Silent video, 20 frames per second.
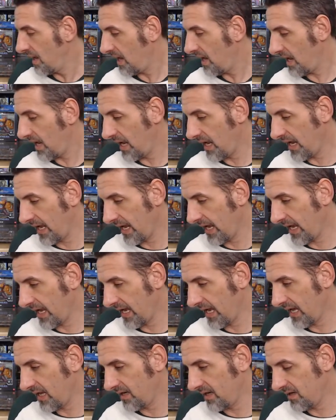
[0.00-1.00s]

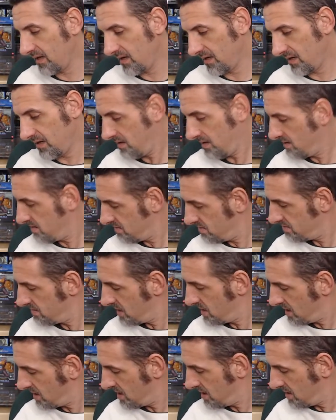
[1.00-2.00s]
And
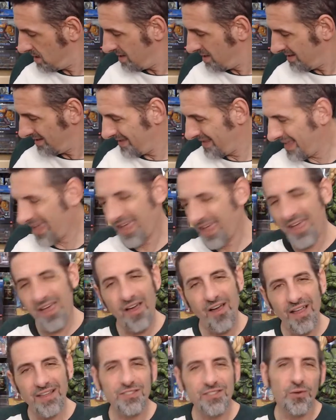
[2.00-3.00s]

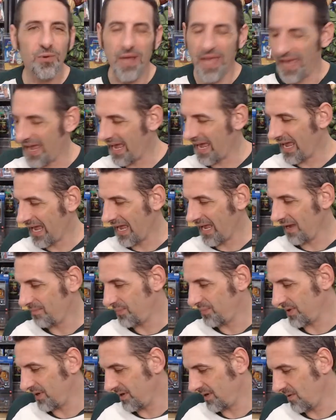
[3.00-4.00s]
no, that's okay.
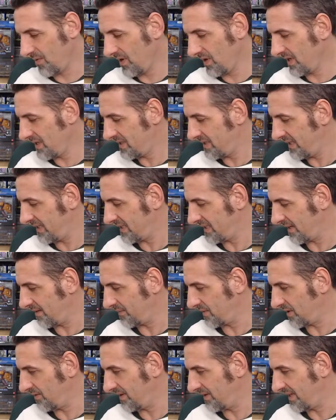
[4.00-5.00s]
But I want to see
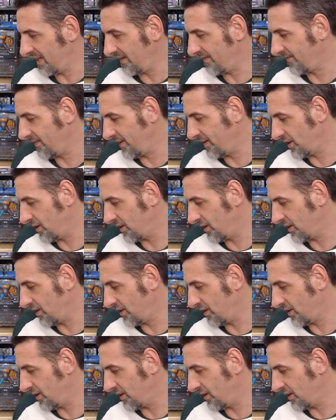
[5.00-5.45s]
something different.